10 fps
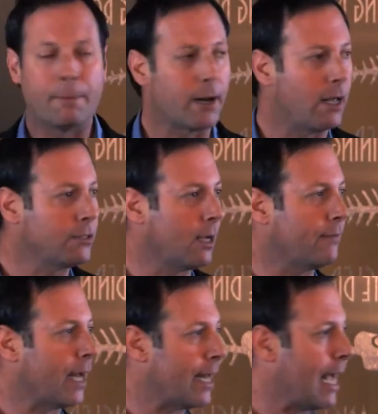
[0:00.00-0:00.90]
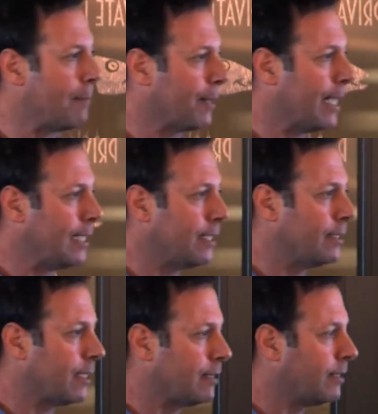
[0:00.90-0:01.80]
but also I've got
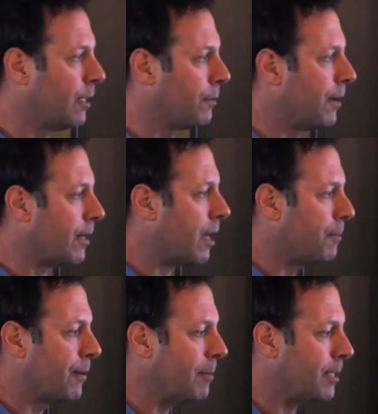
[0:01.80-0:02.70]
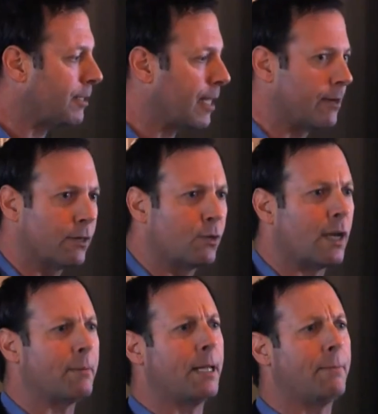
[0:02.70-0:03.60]
applications that still run on premise that are
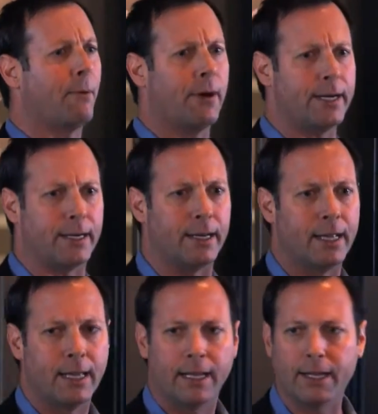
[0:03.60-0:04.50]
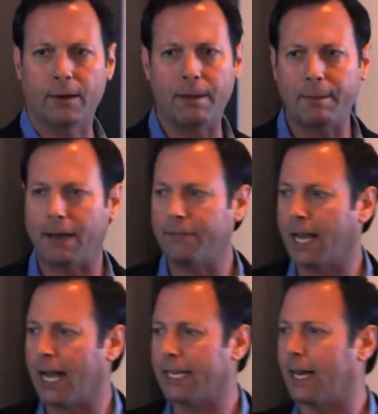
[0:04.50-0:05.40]
incredibly important. You know, maybe I've
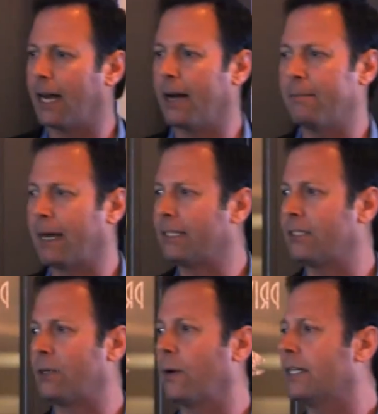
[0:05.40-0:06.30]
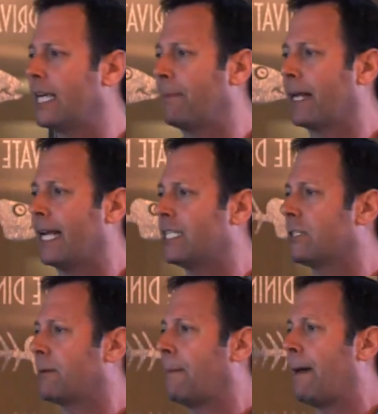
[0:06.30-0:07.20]
got my storage
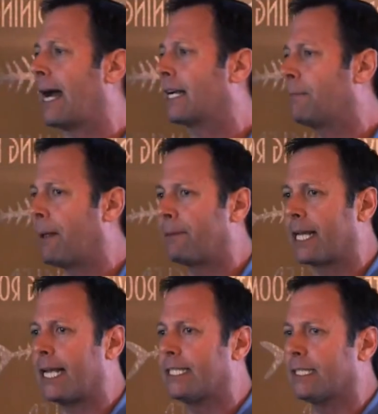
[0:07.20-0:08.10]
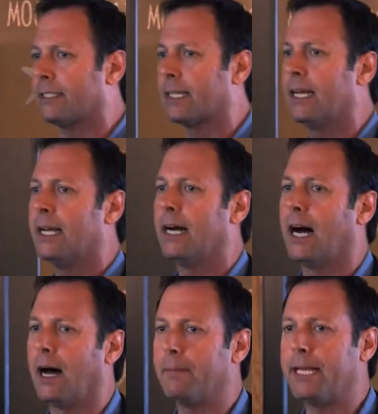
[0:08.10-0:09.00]
applications, my backup applications,
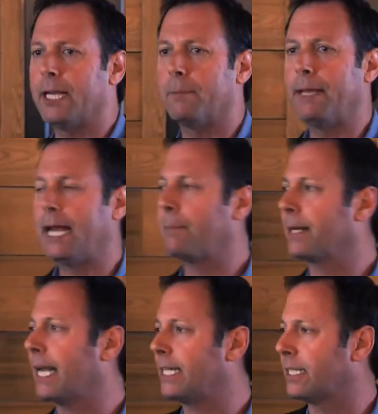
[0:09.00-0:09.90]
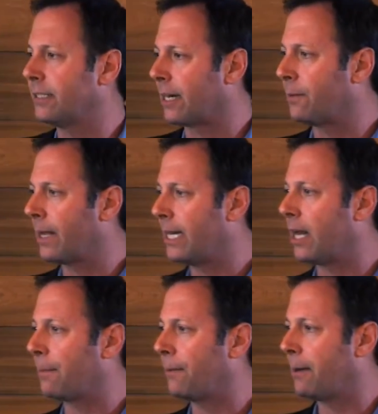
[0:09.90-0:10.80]
ERP applications that are
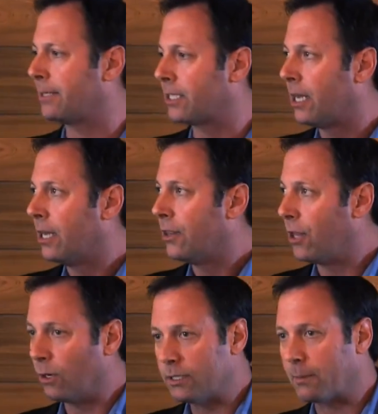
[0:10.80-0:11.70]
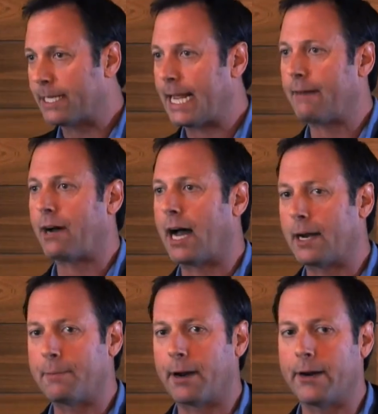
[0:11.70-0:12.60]
running on premise. Those I want to have a
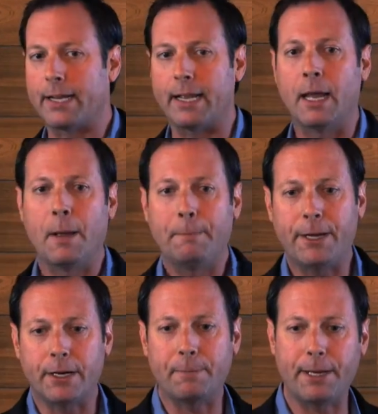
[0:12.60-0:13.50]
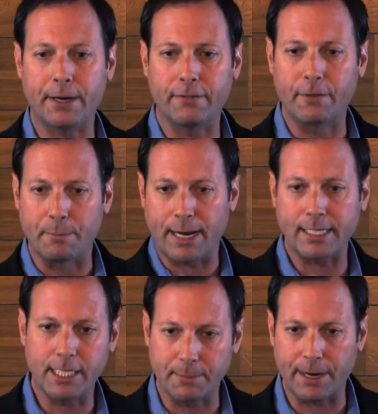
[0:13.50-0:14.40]
higher priority. Peer-to-peer from
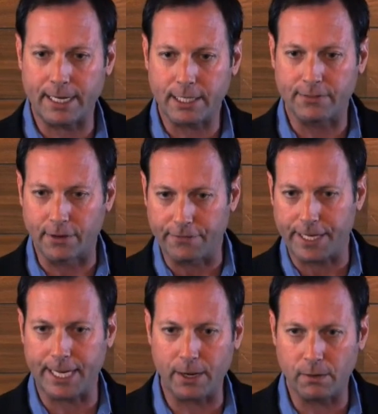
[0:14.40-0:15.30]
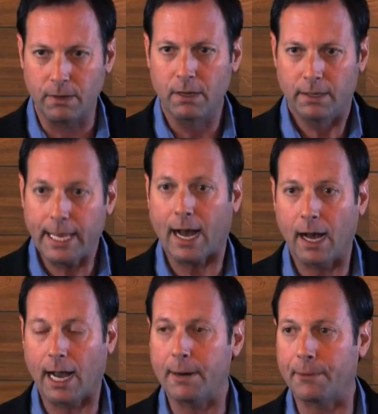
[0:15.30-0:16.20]
branch to branch for video, yeah,
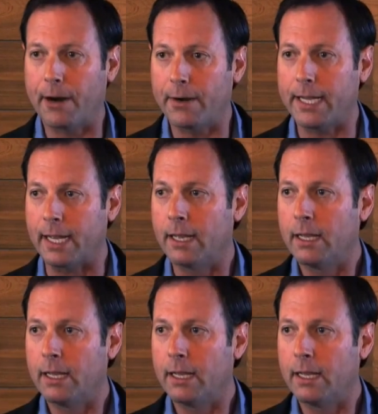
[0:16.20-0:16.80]
higher priority.